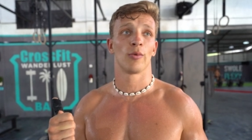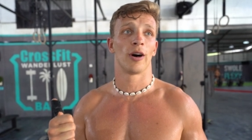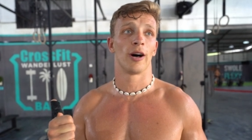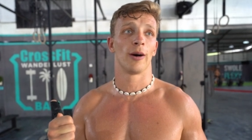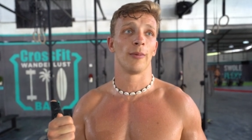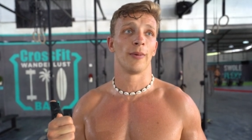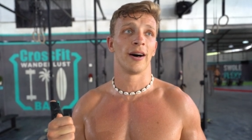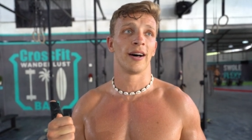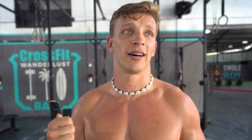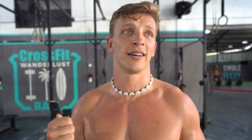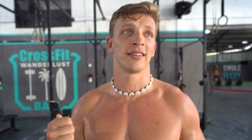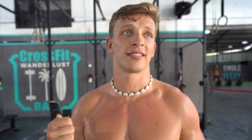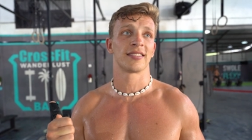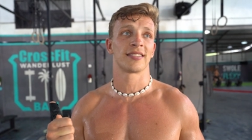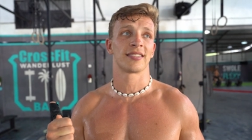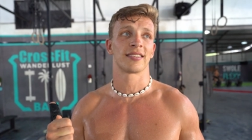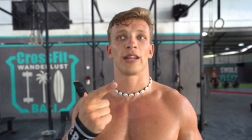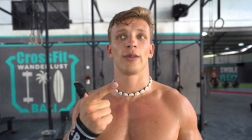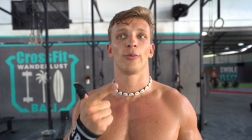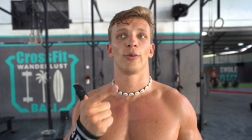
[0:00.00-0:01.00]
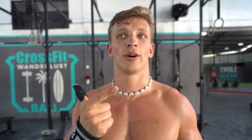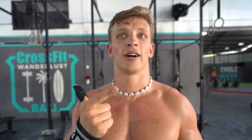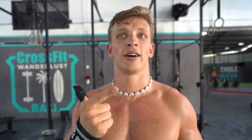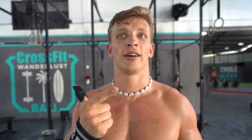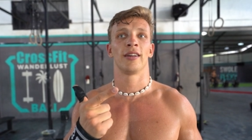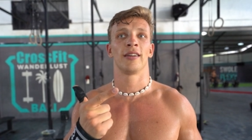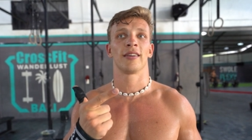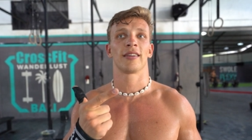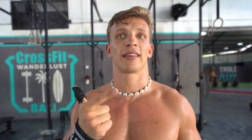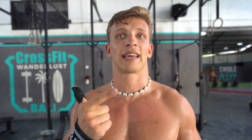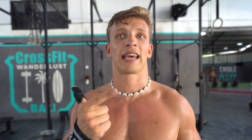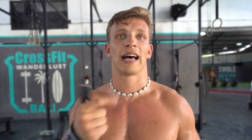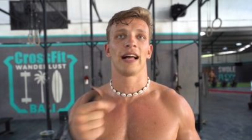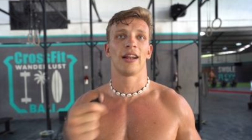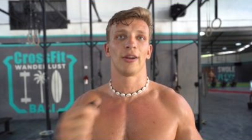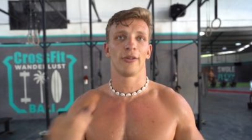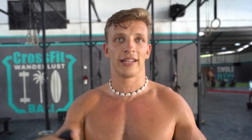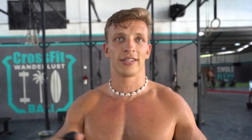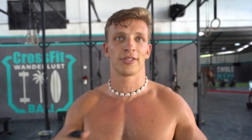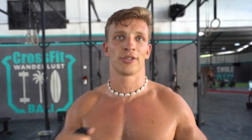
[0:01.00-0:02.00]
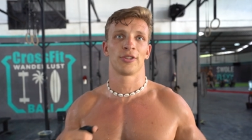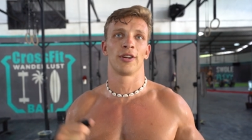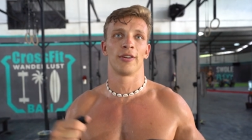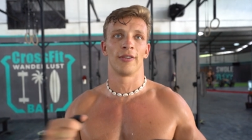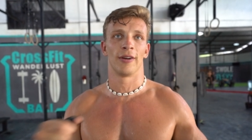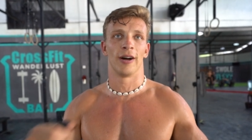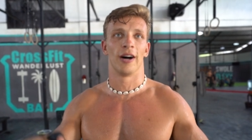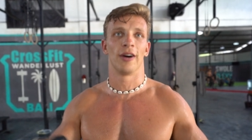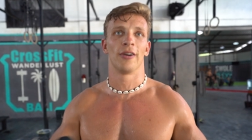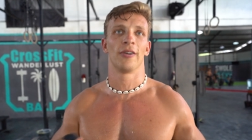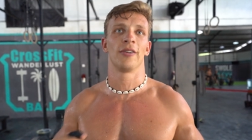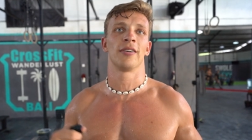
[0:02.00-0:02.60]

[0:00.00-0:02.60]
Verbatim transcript: wall balls, twenty-one calories on a row.